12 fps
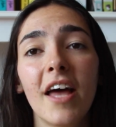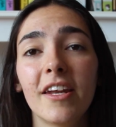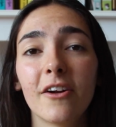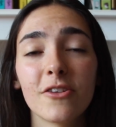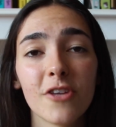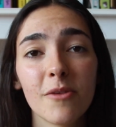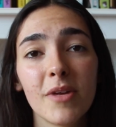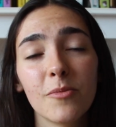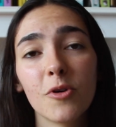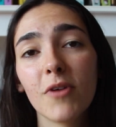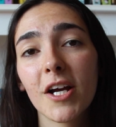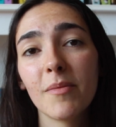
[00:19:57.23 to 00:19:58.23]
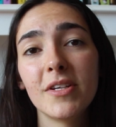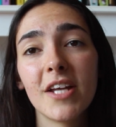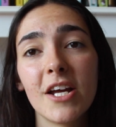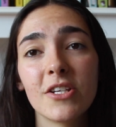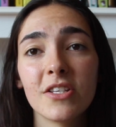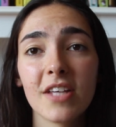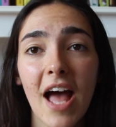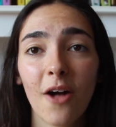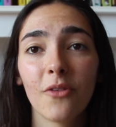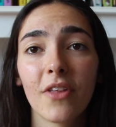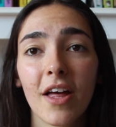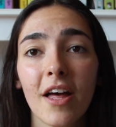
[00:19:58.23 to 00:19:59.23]
and there are so many more recommendations
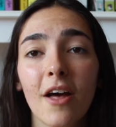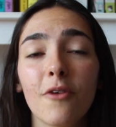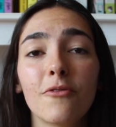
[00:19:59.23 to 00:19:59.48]
out there